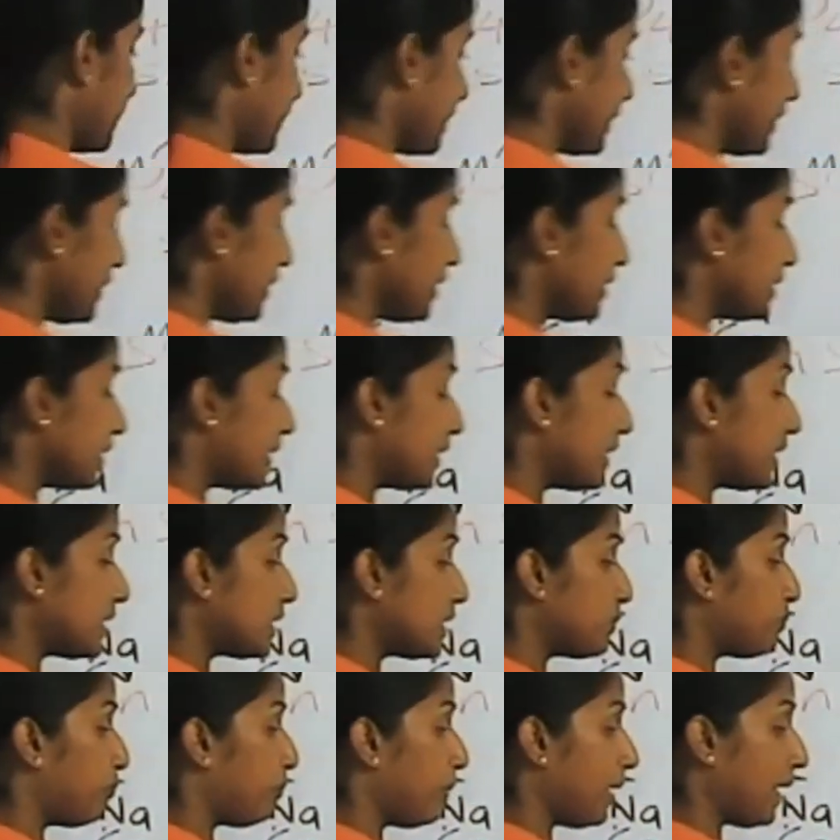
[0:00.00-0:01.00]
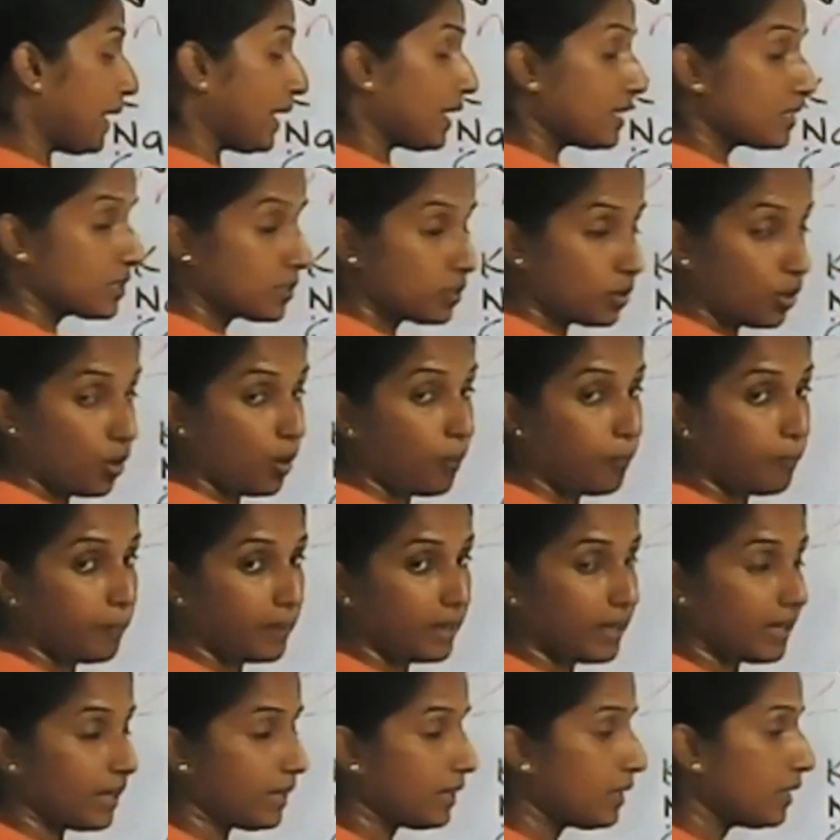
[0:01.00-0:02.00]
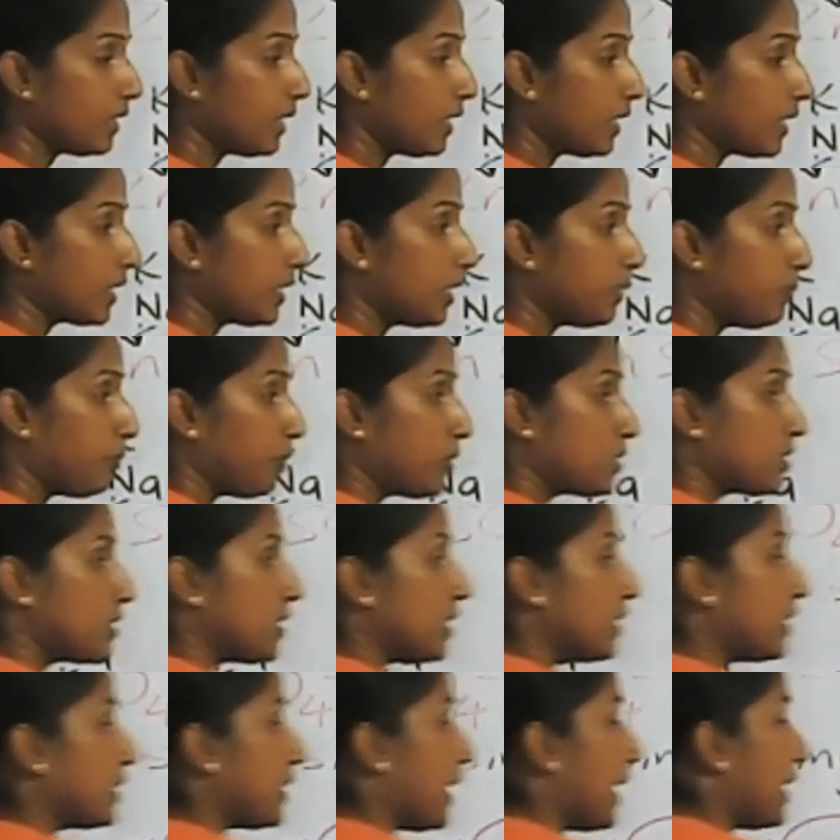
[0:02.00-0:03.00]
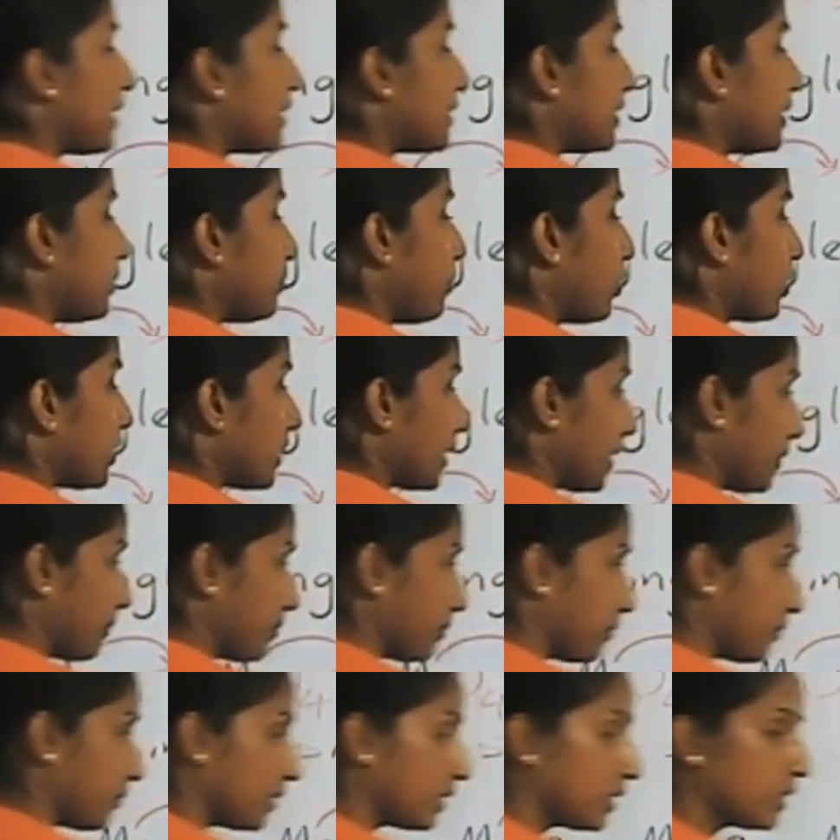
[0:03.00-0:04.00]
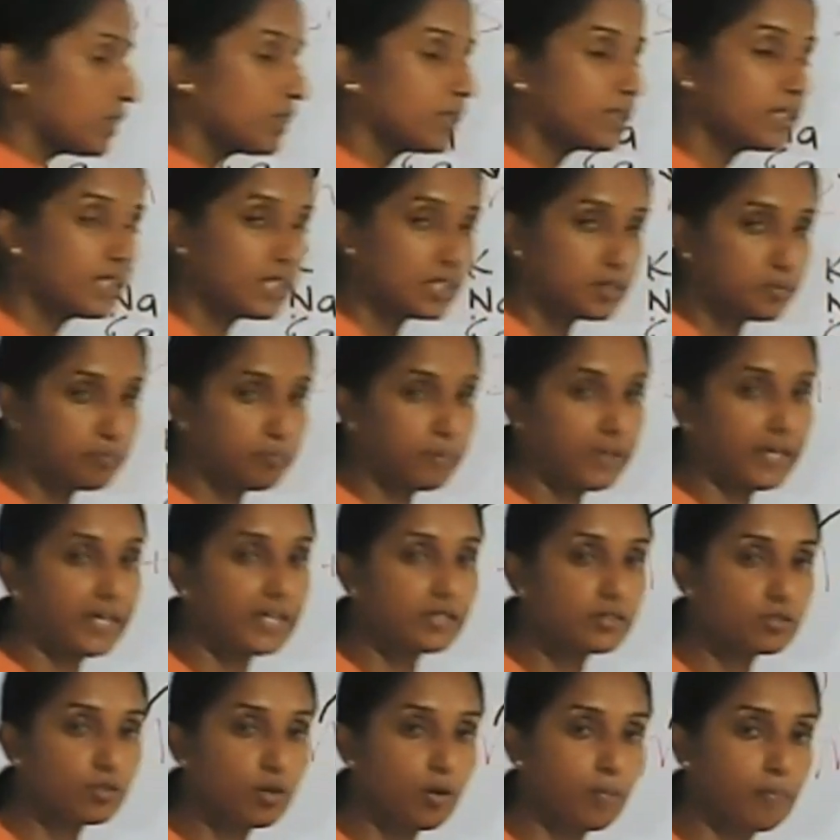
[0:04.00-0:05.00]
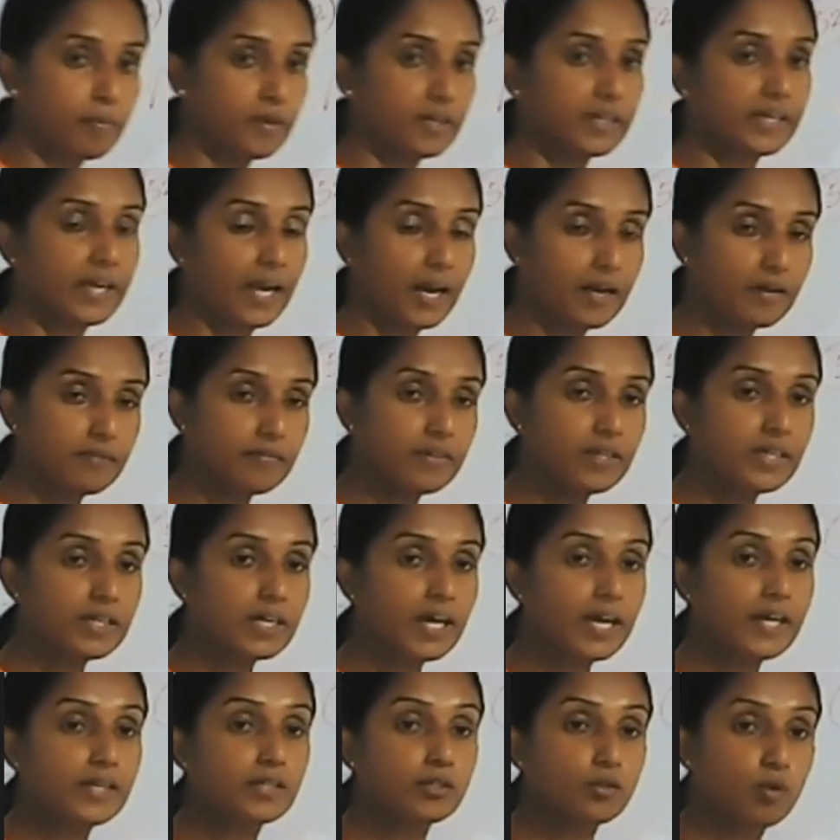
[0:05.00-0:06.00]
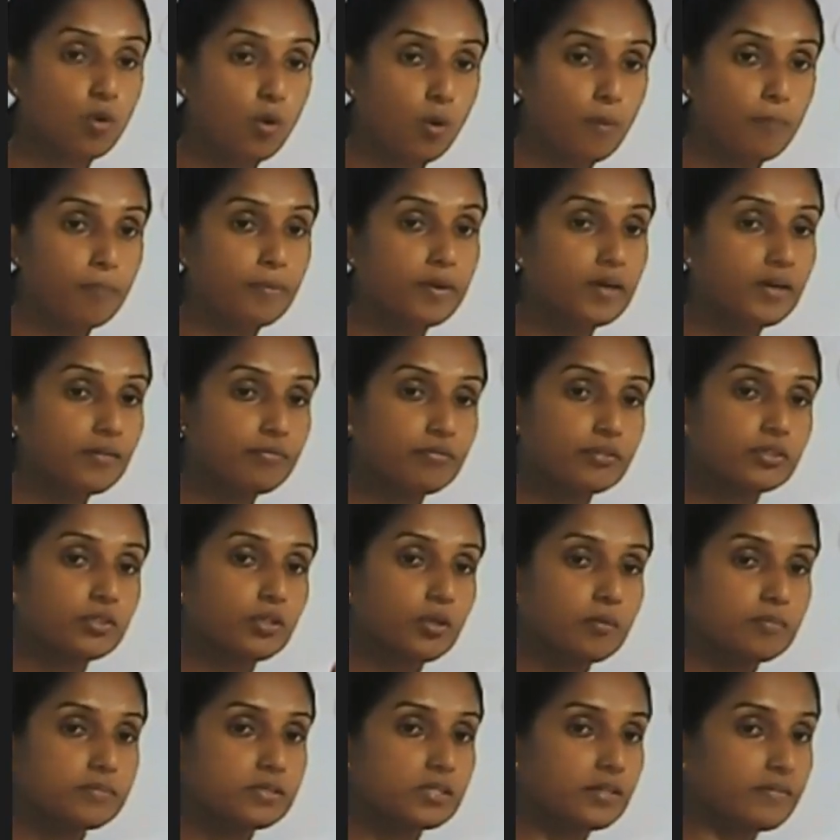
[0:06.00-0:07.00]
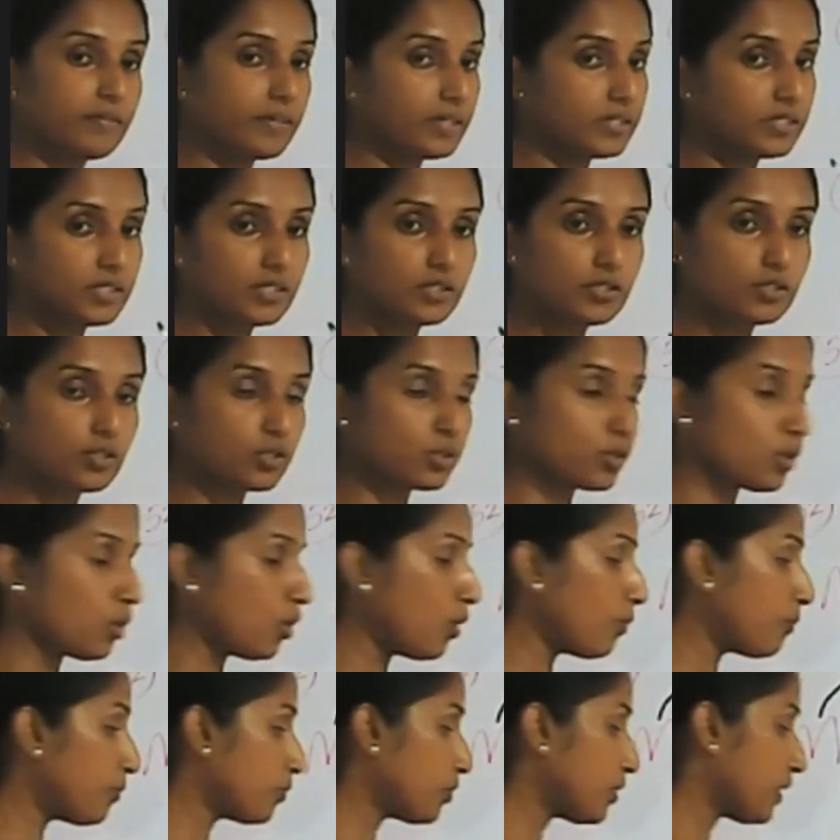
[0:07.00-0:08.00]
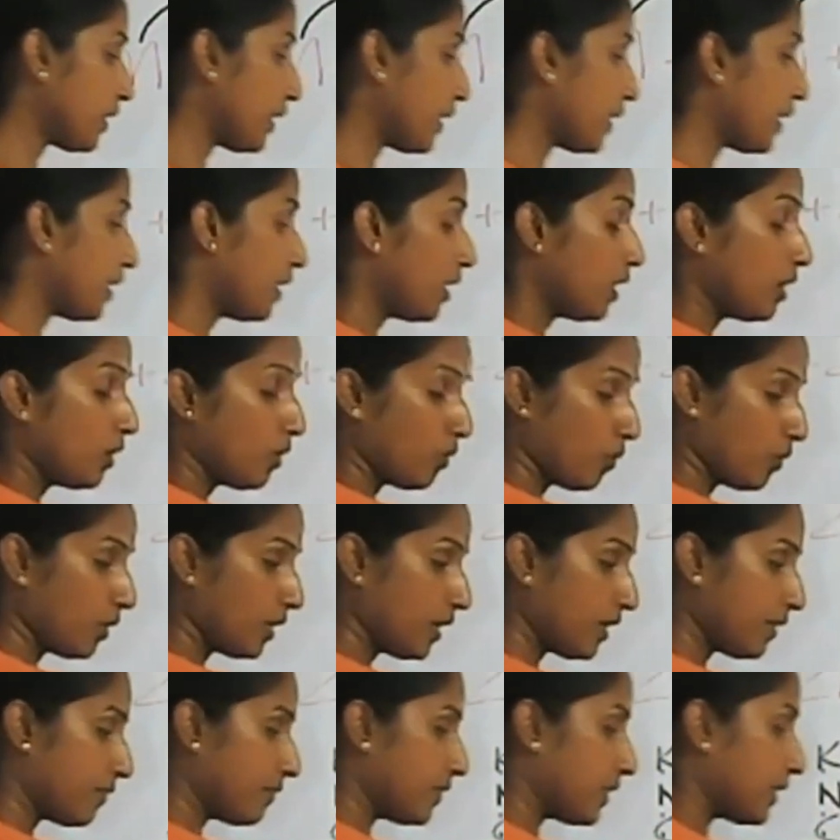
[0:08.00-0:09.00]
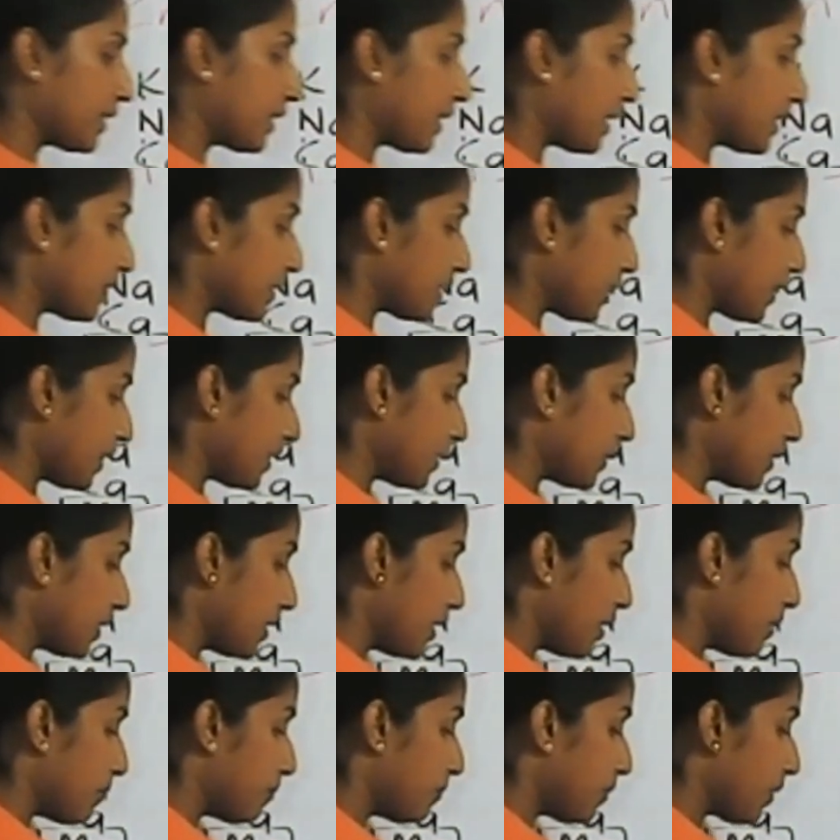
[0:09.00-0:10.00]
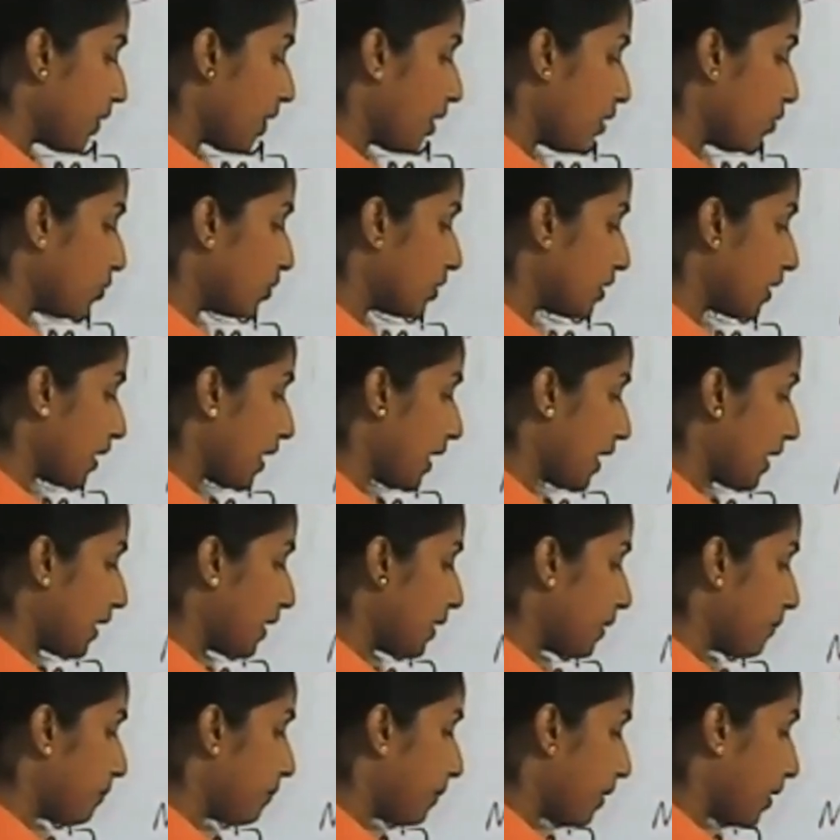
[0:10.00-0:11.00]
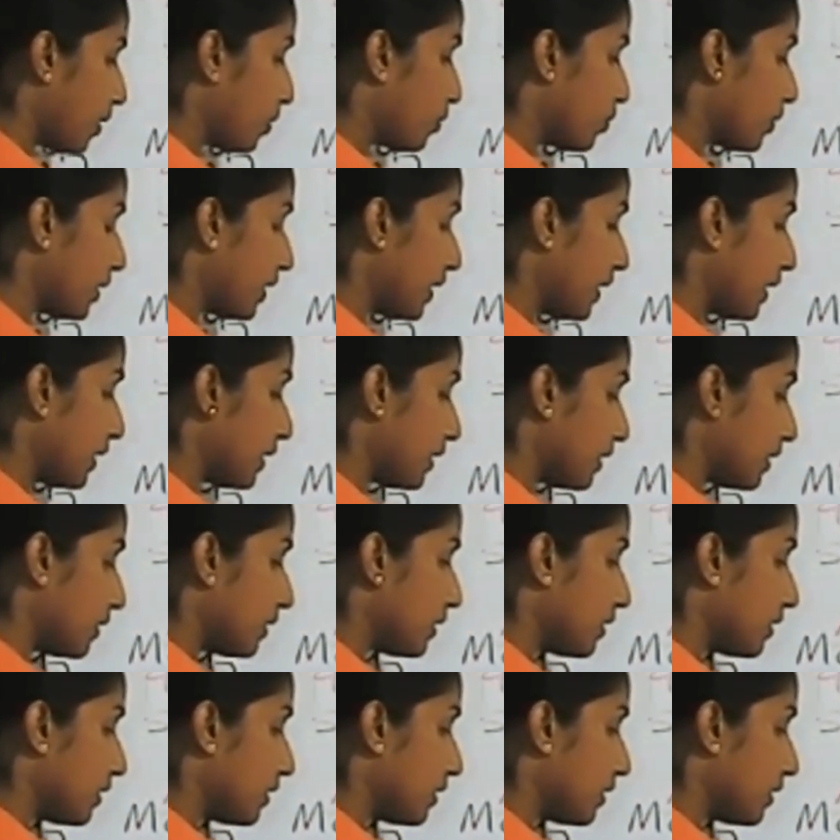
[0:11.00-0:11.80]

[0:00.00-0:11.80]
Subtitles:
Here, the displaced copper deposit at the bottom. Displaced copper. Can we write copper for the observations? No, Pute. Only we can write brown color powder.